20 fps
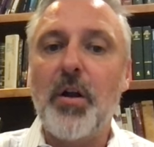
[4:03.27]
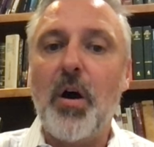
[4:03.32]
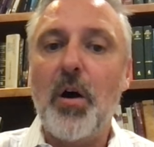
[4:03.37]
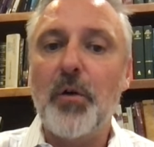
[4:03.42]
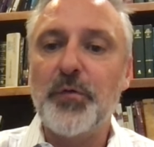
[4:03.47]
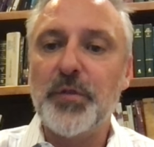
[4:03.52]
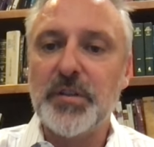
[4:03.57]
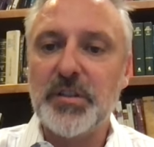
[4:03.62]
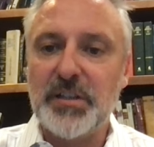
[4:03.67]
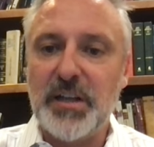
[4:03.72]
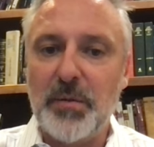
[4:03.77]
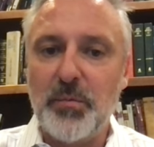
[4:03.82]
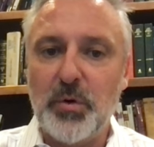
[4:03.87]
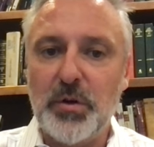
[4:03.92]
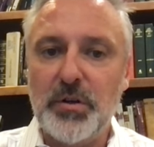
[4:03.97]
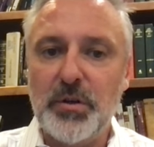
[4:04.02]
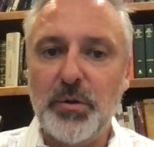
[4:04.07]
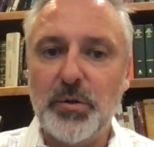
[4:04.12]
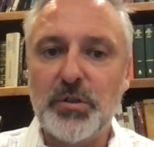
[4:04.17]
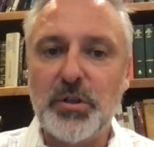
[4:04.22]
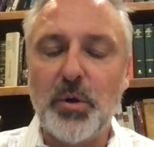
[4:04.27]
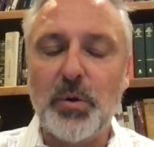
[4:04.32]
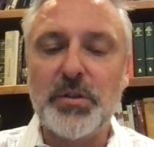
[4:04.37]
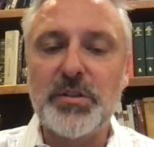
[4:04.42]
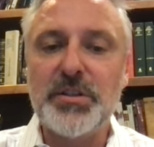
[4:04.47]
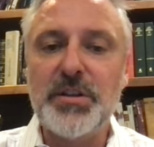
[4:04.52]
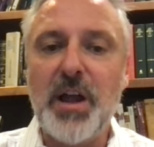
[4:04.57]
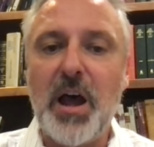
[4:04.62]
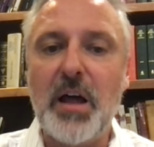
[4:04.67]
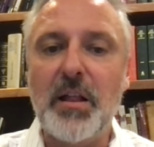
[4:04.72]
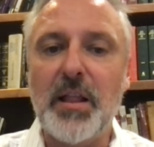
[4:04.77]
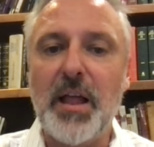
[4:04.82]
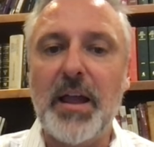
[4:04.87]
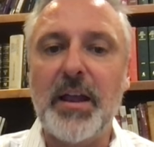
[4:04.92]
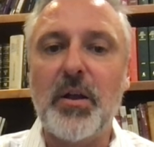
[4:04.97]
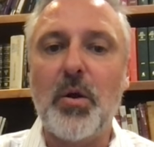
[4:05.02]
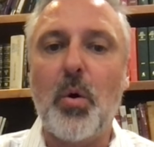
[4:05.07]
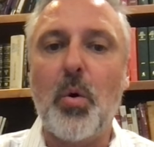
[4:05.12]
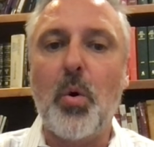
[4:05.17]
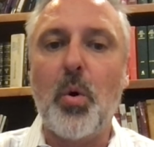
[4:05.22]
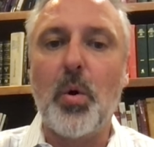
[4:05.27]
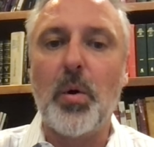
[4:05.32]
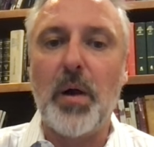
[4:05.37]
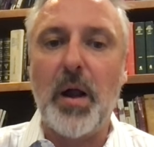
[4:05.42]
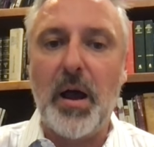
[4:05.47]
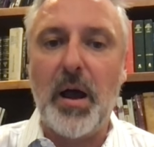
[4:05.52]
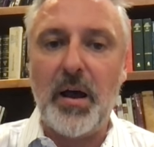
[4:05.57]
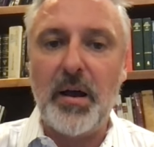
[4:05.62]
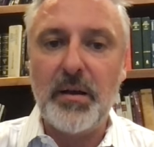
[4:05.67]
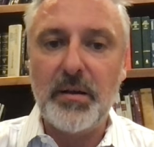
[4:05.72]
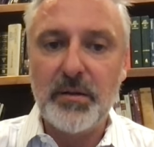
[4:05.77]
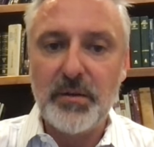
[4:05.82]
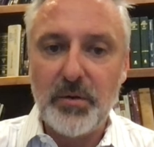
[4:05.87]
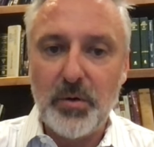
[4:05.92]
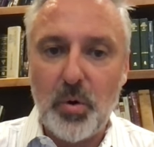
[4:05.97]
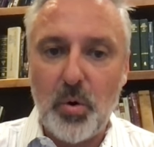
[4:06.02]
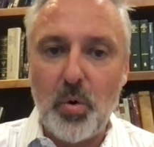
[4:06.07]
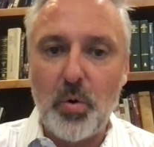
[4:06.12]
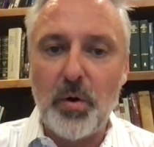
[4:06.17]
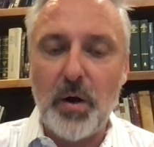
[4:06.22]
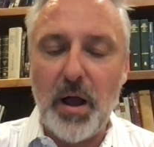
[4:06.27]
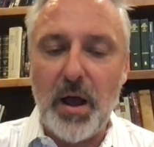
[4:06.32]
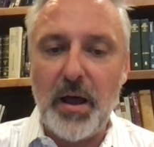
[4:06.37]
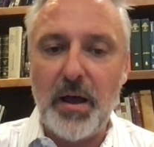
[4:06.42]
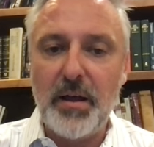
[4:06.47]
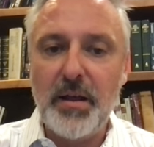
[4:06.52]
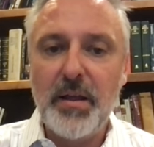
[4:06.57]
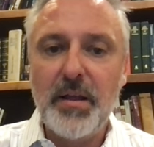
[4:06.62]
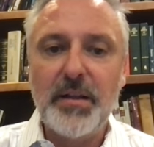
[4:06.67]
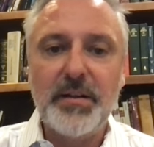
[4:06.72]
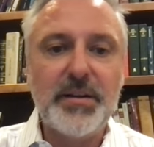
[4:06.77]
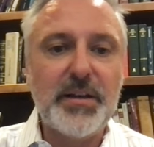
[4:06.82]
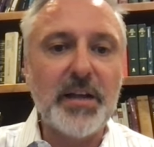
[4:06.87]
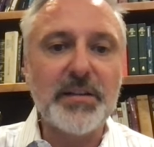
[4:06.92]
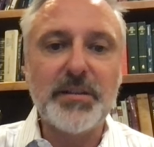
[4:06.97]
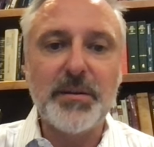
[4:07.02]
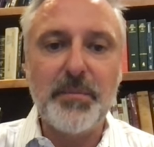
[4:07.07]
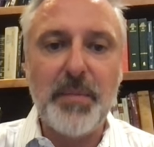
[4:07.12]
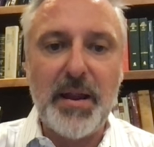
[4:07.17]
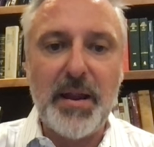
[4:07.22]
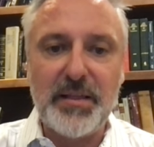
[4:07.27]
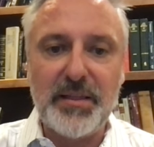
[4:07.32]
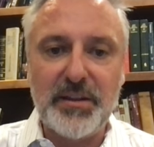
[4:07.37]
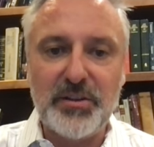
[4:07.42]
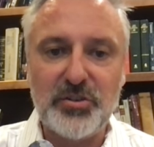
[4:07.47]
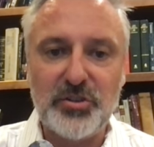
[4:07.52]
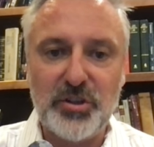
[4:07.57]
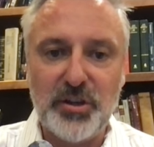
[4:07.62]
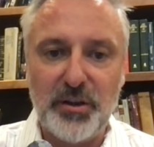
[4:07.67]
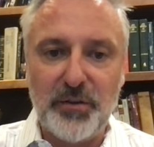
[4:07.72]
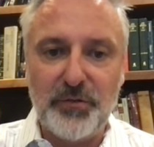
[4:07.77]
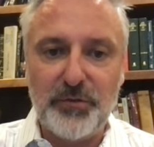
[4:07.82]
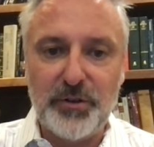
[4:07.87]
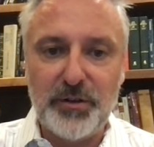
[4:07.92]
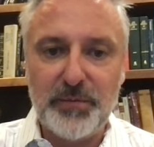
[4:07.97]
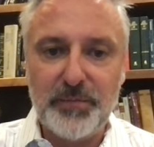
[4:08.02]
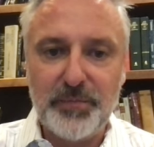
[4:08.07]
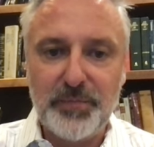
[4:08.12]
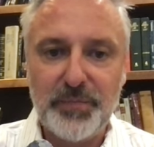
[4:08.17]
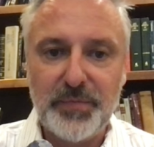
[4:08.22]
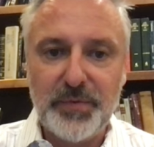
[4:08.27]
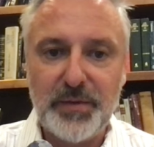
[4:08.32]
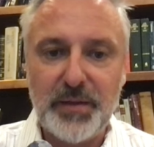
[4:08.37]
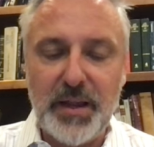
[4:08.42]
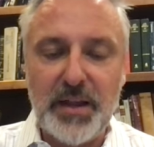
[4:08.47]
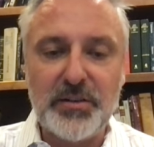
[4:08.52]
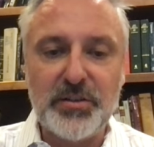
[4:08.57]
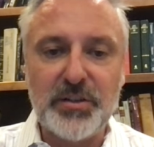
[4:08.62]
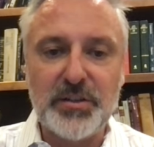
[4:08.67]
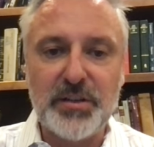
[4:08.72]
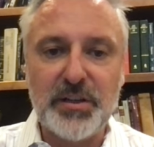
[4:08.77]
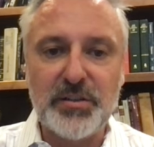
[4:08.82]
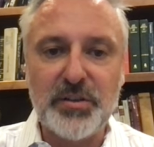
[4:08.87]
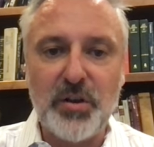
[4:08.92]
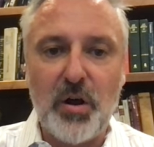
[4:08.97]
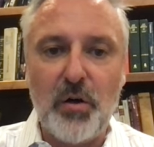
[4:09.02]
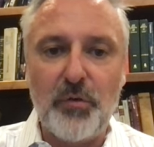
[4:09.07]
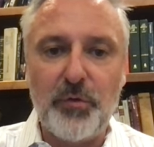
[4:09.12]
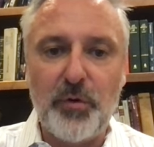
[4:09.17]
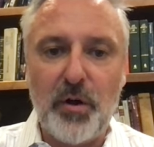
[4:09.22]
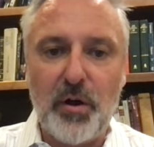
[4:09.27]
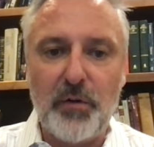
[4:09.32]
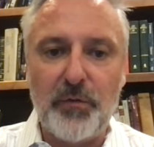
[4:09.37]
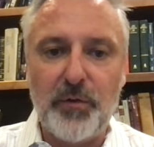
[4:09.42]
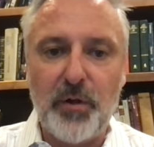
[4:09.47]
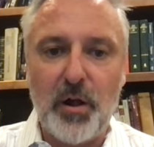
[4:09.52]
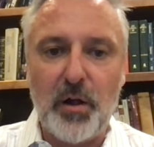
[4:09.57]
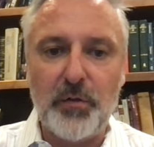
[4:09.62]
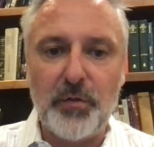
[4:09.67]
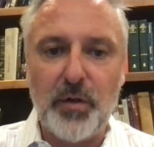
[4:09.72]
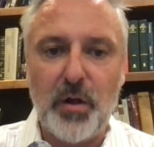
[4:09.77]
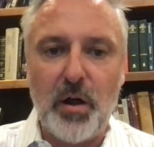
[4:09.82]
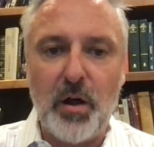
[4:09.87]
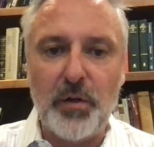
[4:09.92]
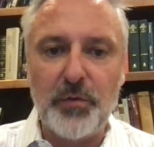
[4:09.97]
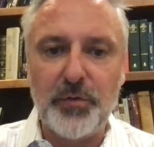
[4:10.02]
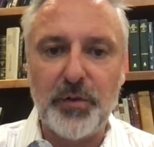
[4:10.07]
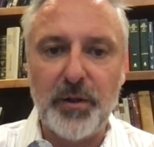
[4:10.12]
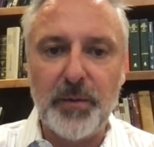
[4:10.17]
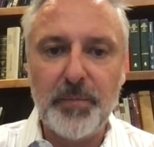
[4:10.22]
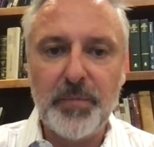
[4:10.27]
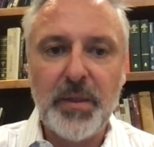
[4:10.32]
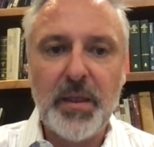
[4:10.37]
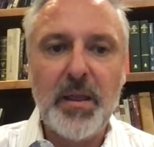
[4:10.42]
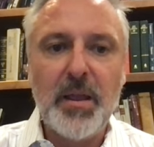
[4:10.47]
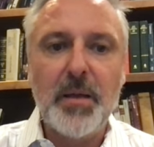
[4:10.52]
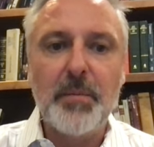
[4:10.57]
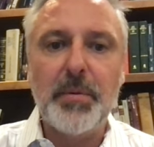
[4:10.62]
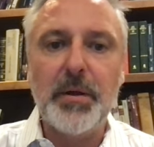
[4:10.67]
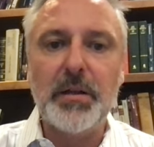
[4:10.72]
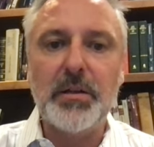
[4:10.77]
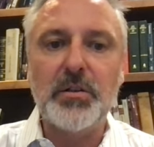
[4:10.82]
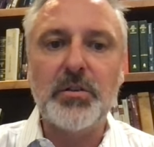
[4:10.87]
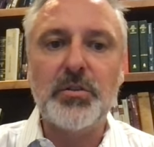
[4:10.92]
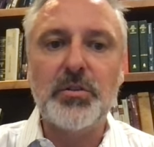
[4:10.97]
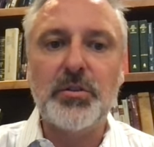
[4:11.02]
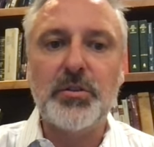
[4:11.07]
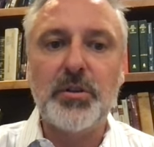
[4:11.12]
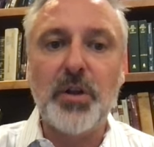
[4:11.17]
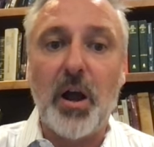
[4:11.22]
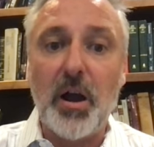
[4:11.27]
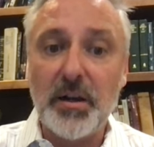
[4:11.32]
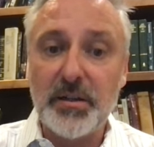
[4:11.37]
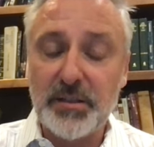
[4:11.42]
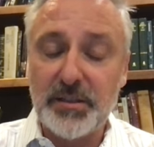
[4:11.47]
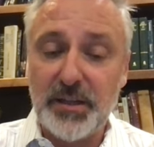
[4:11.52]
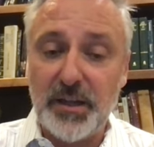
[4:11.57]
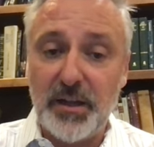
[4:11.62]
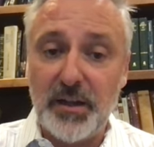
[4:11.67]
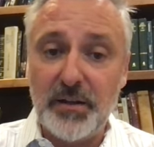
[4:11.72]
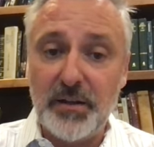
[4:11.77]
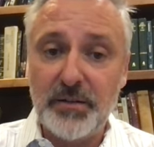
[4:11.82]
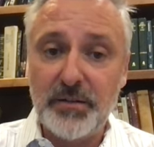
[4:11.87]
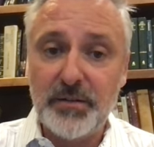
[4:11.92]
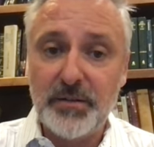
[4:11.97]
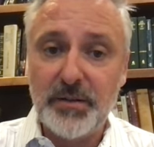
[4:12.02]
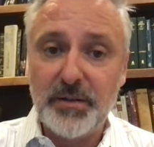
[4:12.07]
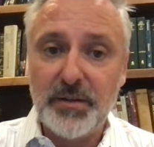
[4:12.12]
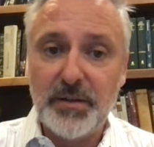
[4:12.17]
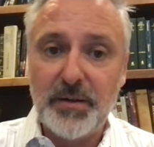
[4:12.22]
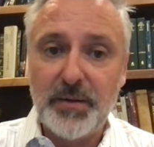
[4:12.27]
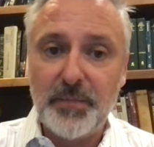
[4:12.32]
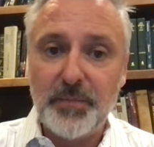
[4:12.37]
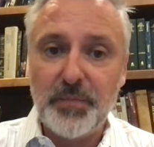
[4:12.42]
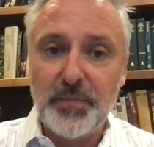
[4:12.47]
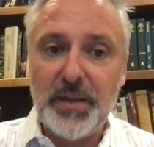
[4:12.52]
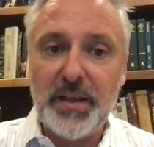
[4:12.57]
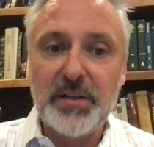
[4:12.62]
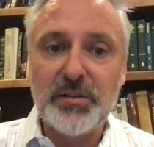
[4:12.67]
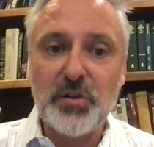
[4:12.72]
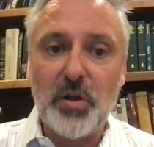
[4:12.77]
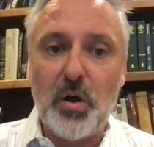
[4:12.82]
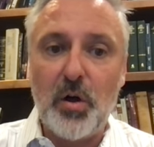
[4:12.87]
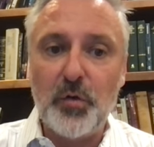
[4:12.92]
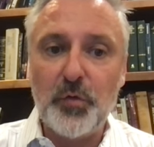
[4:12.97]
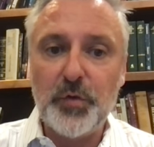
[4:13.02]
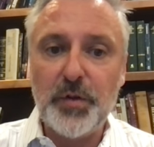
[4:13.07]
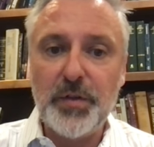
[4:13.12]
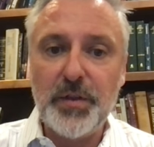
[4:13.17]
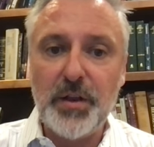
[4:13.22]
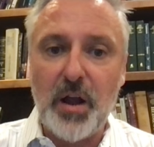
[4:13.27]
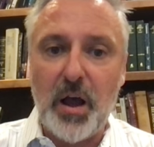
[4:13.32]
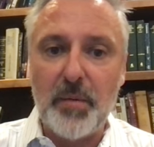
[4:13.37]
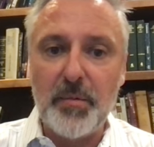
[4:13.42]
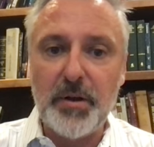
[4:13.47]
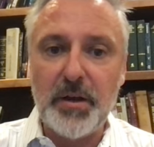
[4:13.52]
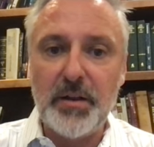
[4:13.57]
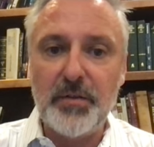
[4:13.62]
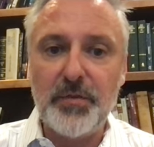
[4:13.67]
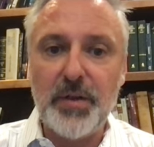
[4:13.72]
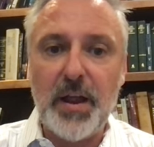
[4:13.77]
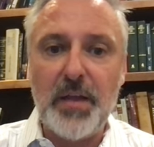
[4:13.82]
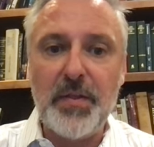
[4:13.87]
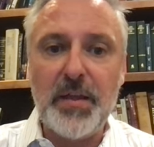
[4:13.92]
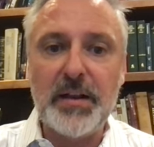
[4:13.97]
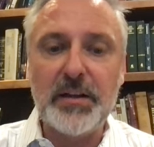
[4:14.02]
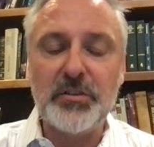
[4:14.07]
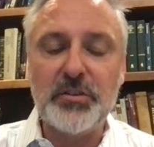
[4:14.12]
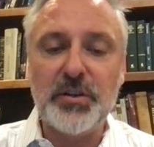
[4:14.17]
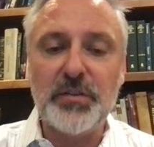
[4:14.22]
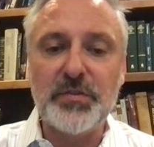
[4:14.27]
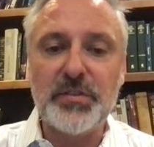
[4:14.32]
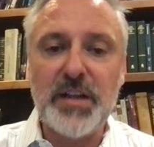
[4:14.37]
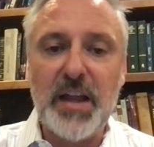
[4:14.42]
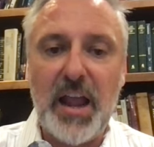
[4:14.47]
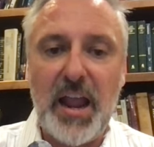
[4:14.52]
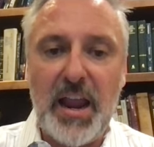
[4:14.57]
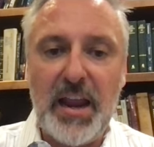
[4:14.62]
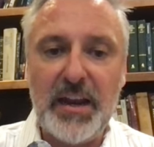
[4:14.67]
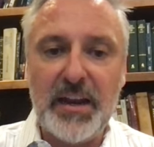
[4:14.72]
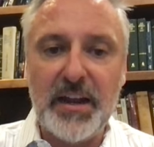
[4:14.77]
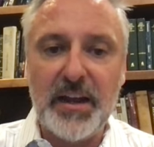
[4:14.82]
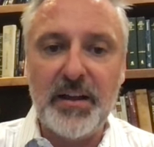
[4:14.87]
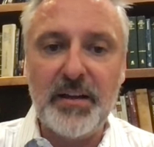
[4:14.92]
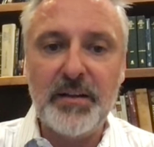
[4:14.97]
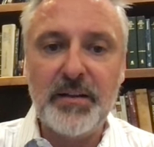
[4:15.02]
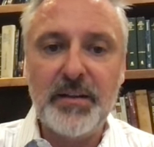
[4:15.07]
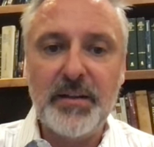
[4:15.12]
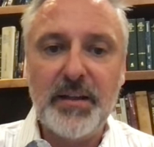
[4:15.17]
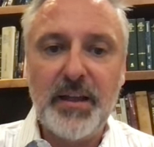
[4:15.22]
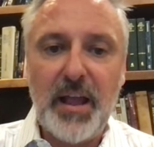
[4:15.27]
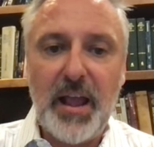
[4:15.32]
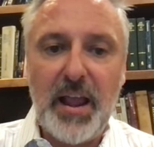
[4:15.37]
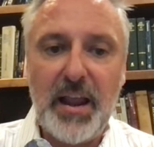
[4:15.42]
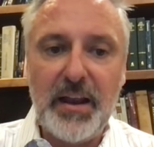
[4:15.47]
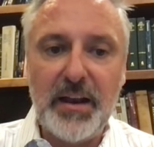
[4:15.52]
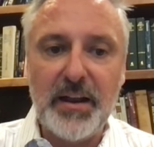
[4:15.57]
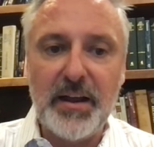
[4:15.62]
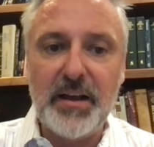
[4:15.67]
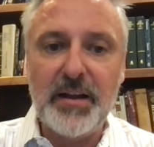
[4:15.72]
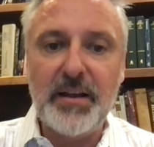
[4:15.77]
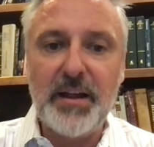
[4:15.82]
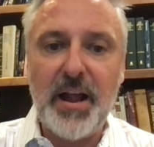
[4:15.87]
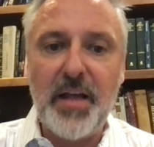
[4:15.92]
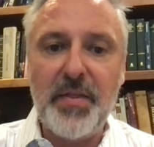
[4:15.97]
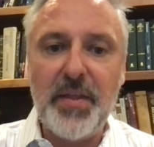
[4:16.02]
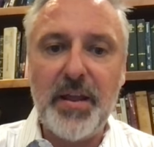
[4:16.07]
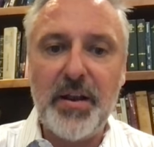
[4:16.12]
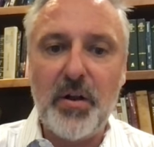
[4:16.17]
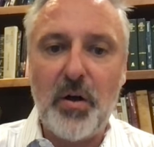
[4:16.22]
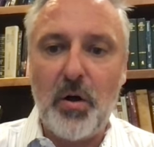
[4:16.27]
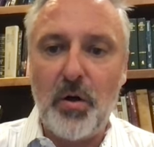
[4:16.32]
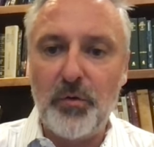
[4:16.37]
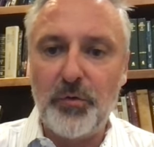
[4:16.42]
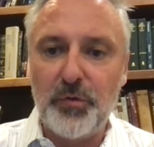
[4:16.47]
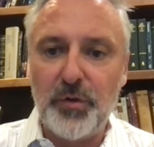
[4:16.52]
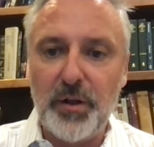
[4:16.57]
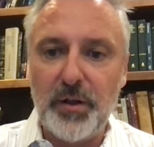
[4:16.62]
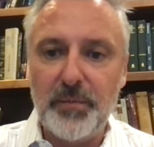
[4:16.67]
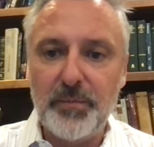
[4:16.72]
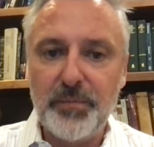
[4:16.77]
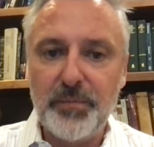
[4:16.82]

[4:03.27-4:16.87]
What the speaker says: alpha stem would do. So it's not like hora. Hora doesn't make this shift. It just is alpha, alpha, alpha, alpha. But doxa is alpha in the nominative, and then it shifts to eta, eta, and then alpha.